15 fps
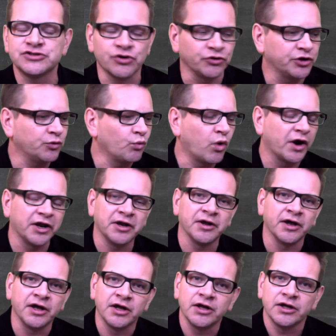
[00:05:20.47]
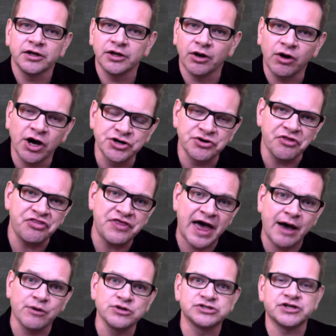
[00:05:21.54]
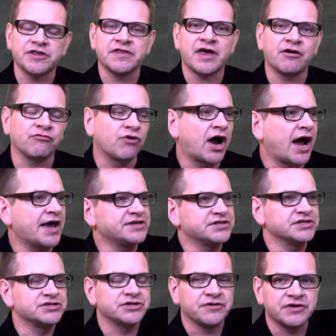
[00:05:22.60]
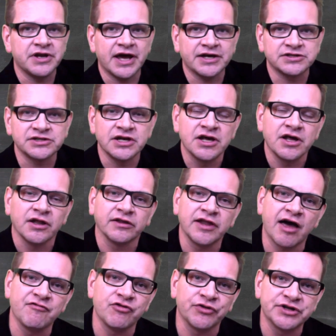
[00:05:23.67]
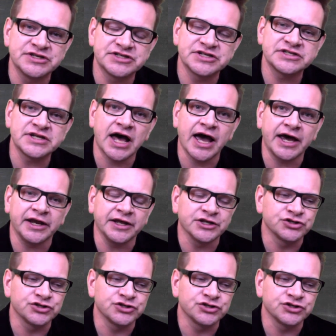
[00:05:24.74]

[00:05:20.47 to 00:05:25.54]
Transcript: It's only one in a, you know, 100,000 that rises to the next level in society.